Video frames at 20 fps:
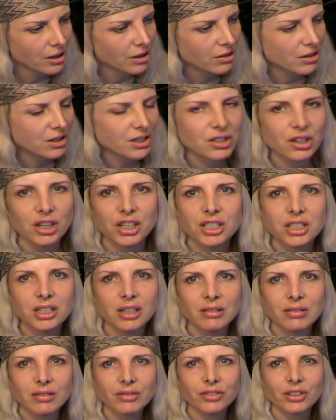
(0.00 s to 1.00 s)
This
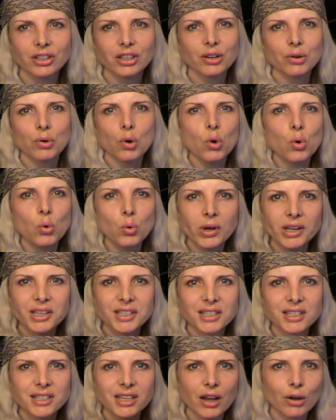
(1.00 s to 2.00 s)
idea of, you know, all
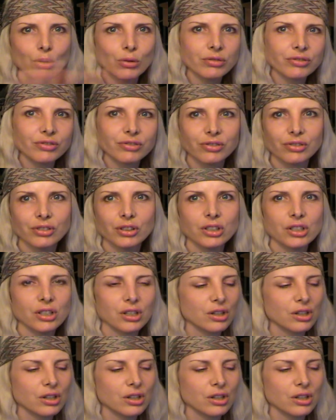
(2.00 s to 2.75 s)
is self,